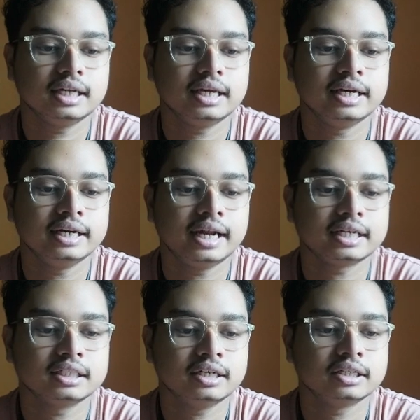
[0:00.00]

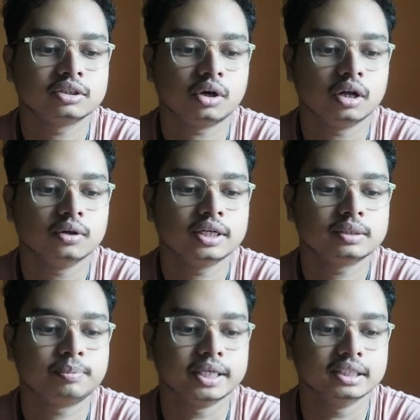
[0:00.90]
interaction is
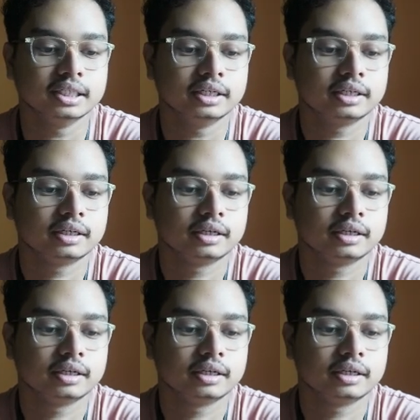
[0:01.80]
always present.